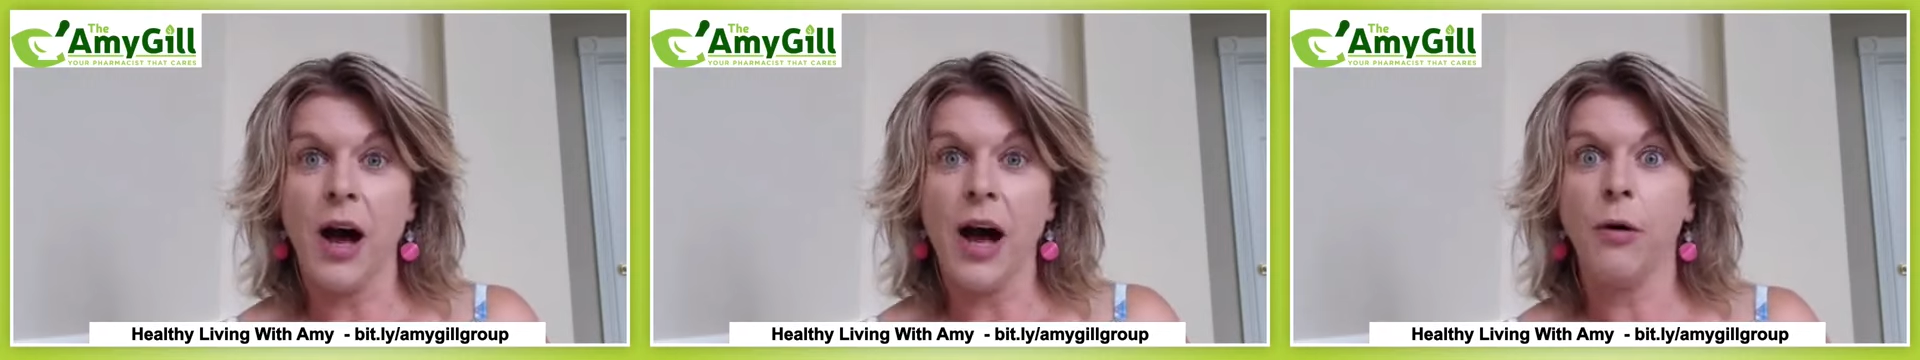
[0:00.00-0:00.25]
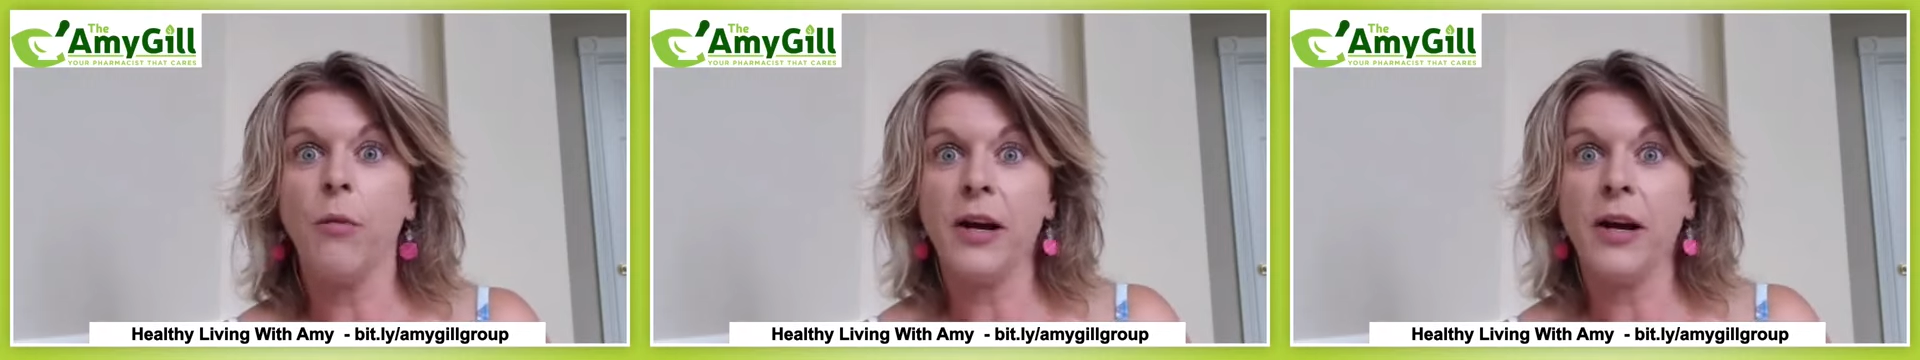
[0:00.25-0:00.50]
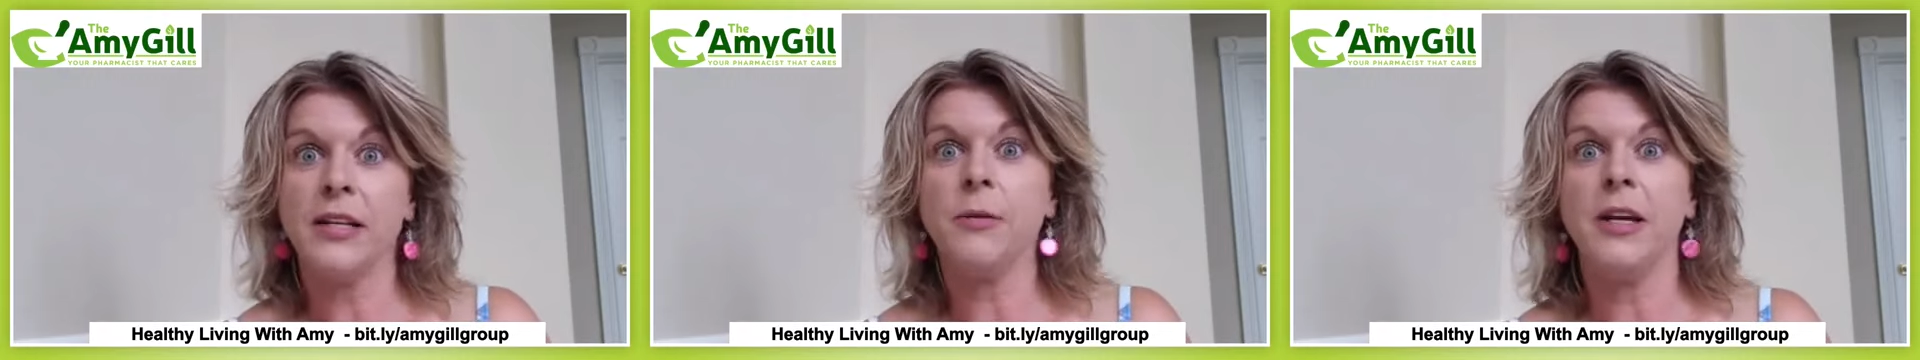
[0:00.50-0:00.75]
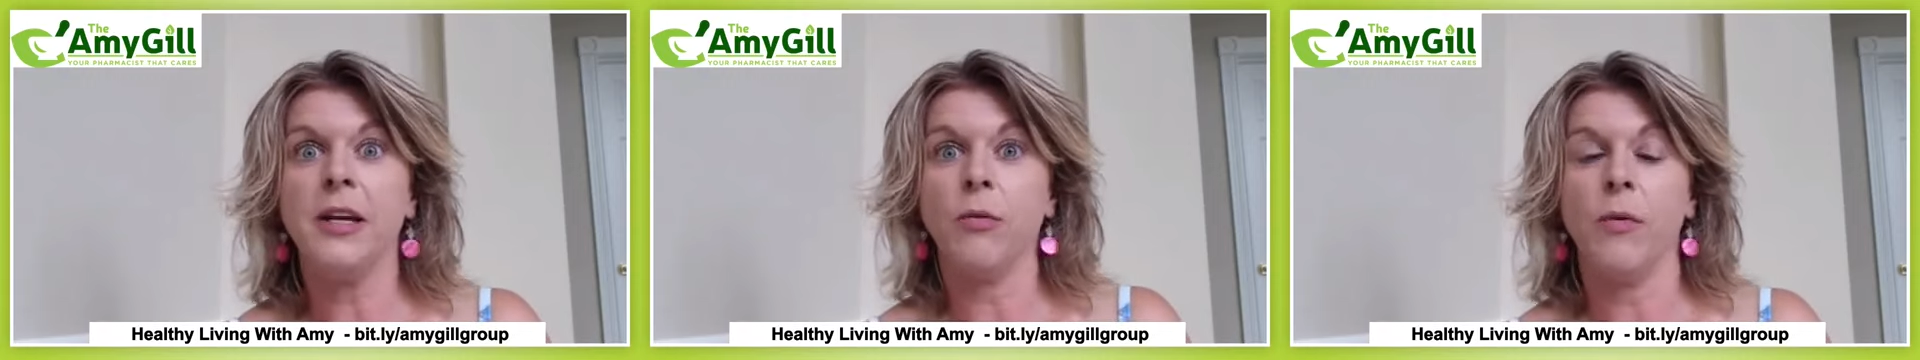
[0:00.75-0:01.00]
I wanted to
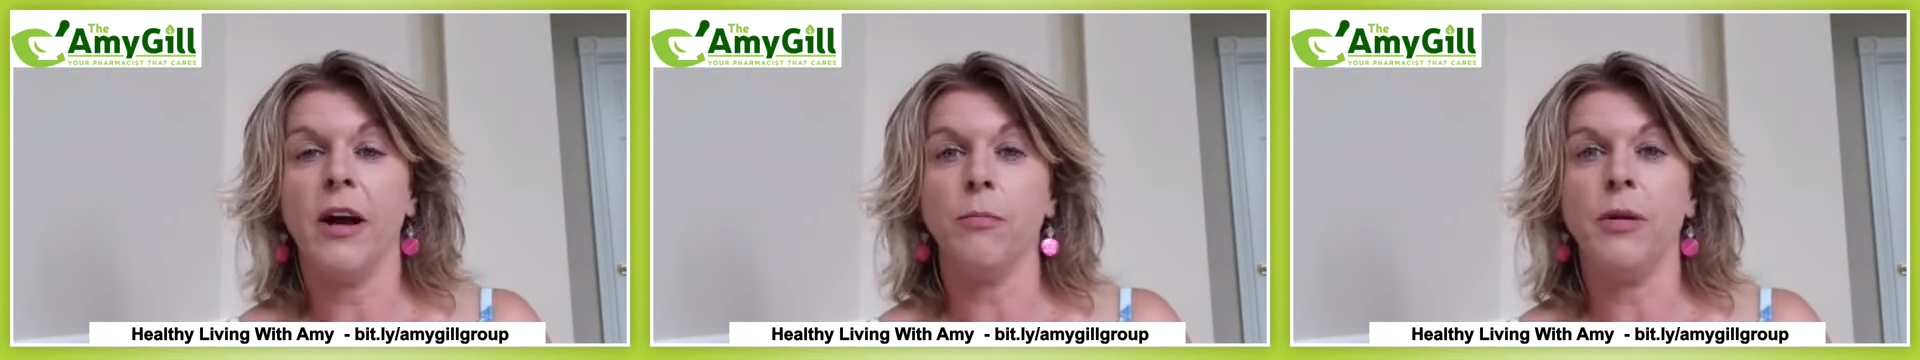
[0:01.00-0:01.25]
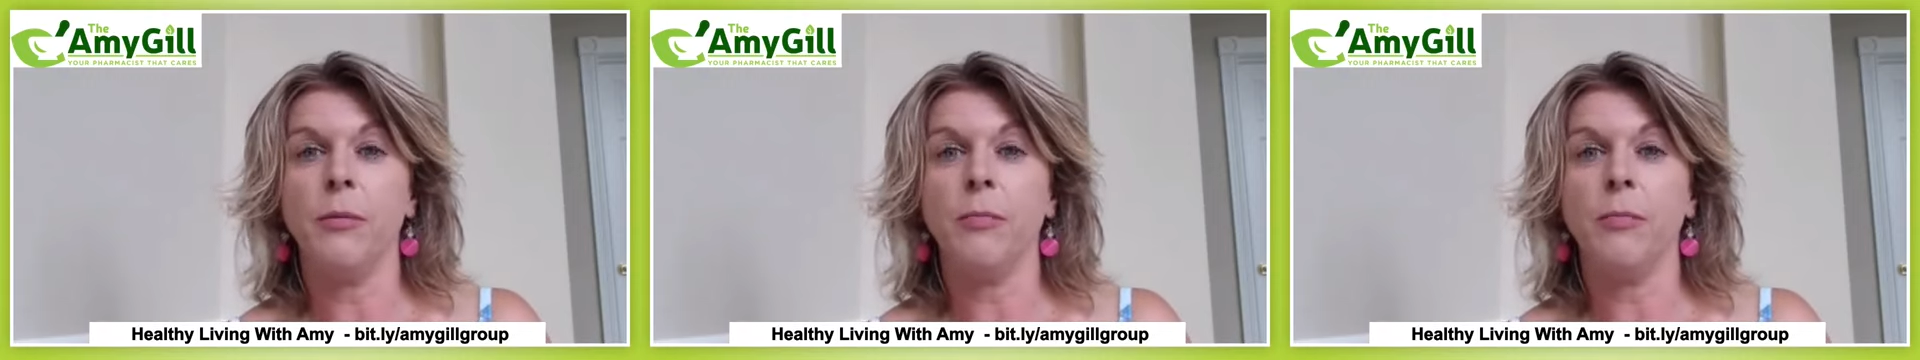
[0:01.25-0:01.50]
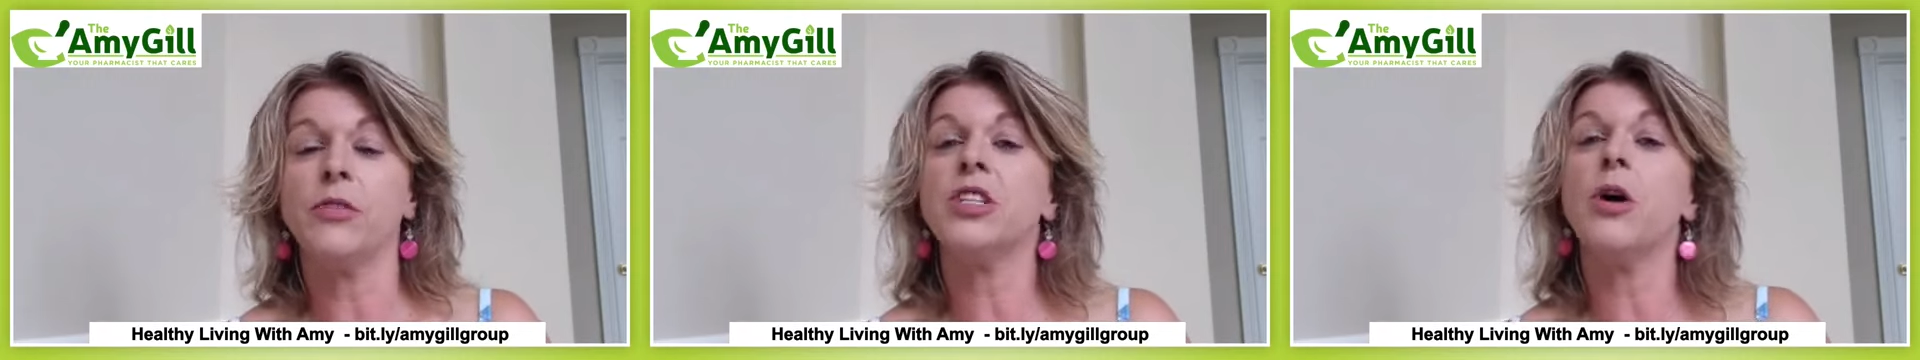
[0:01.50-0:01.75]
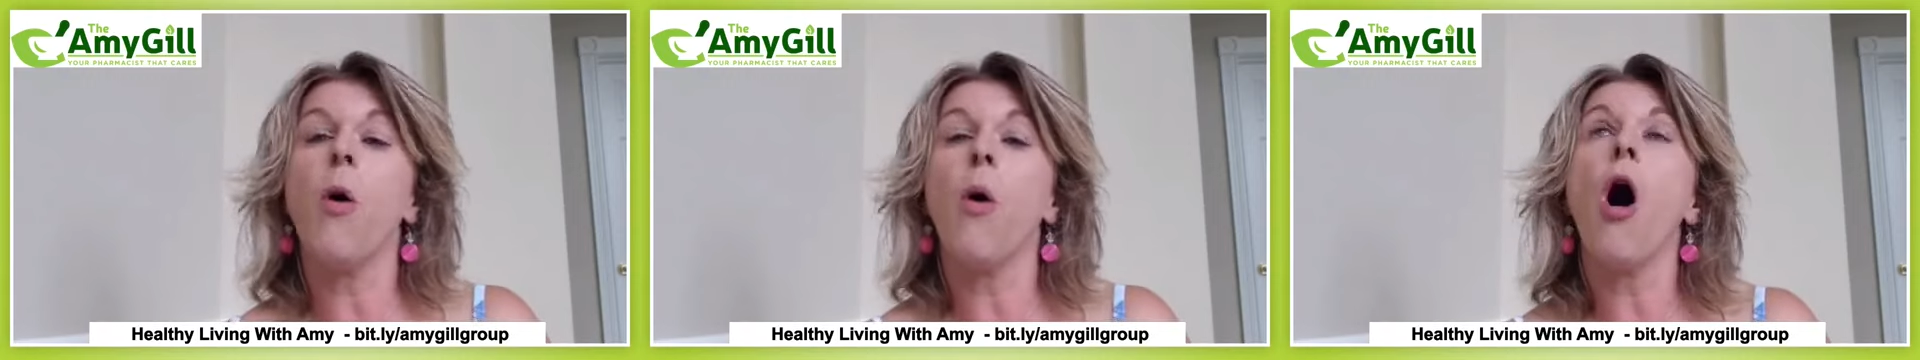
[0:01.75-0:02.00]
be around people.
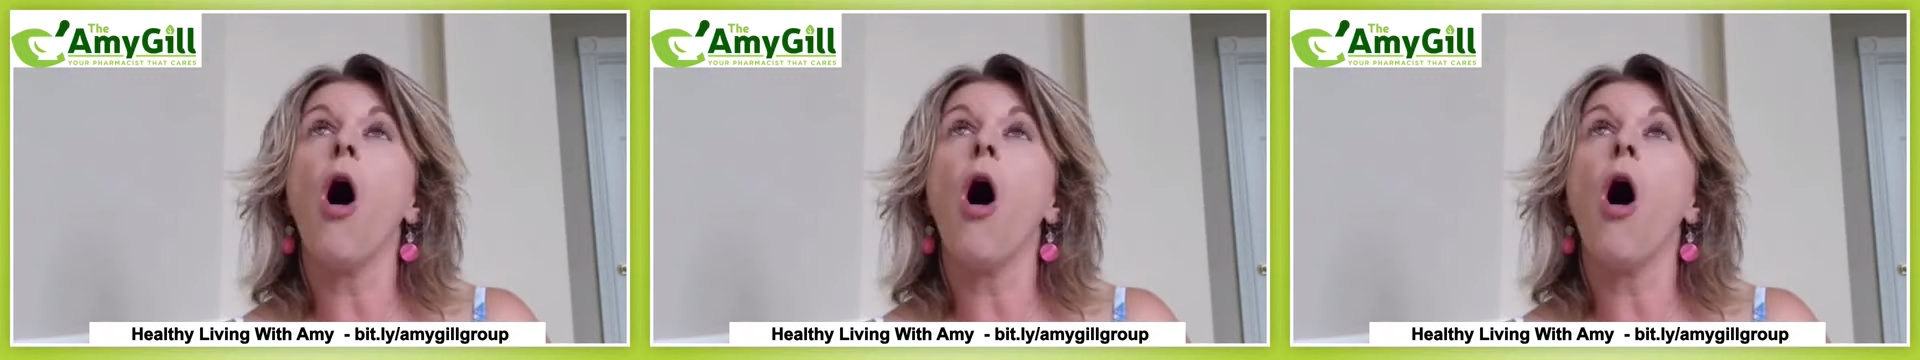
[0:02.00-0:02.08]
So